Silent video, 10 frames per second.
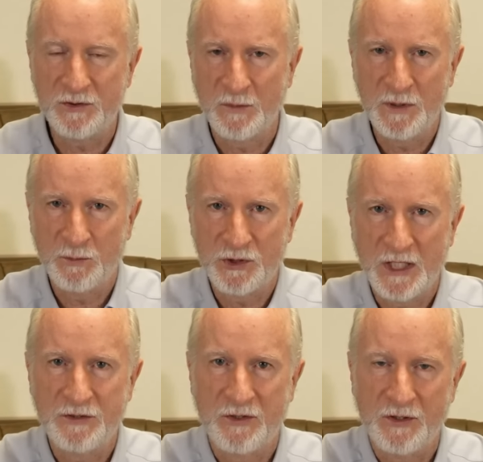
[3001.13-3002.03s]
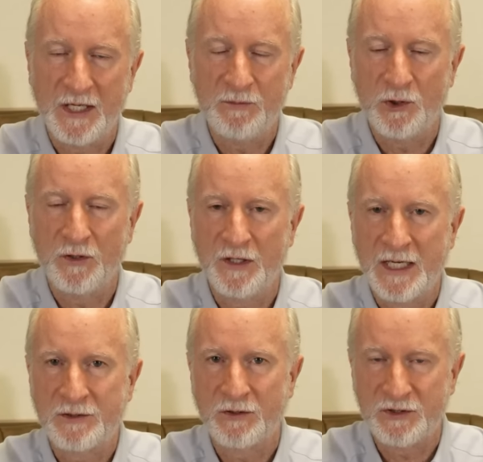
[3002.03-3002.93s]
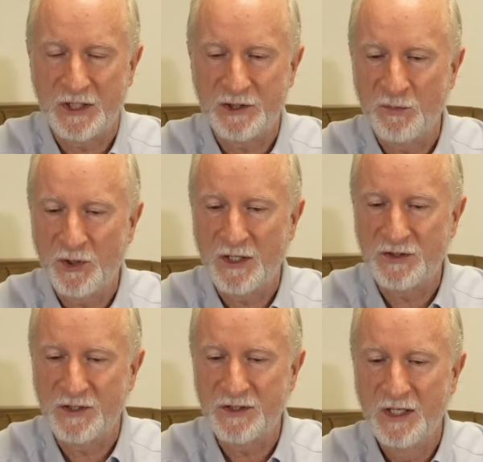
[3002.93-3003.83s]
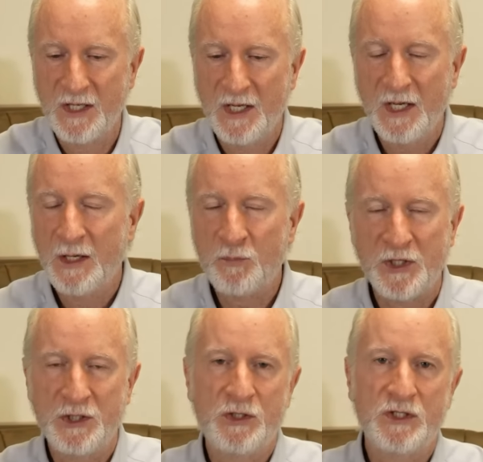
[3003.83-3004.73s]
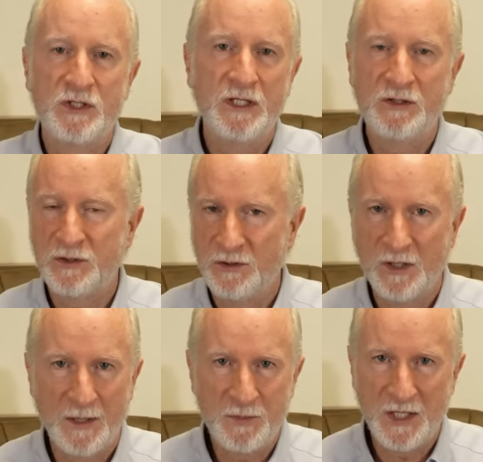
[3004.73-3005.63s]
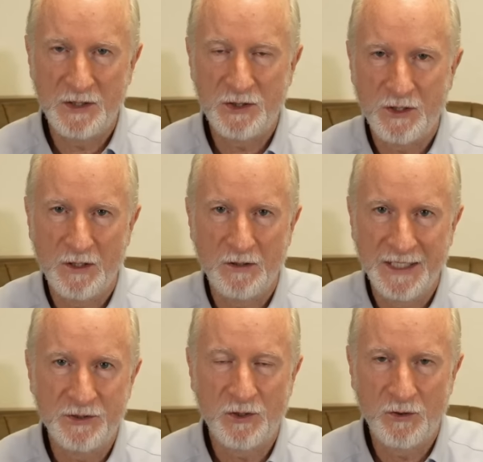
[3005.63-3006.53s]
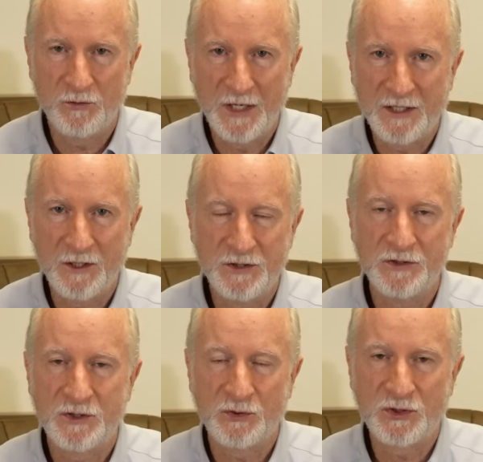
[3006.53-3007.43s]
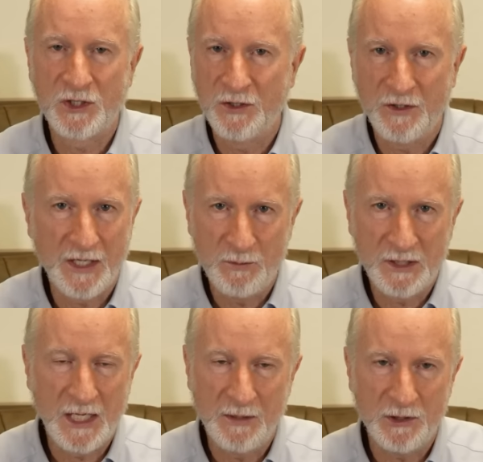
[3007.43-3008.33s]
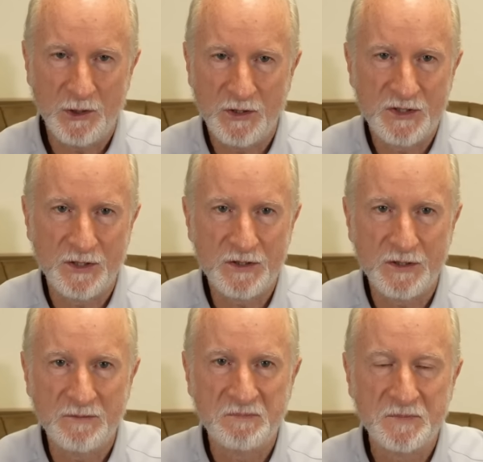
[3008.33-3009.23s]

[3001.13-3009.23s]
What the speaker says: Some people change their name during the naturalization process, but you just need to update your internal records and Social Security that you became a U.S. citizen.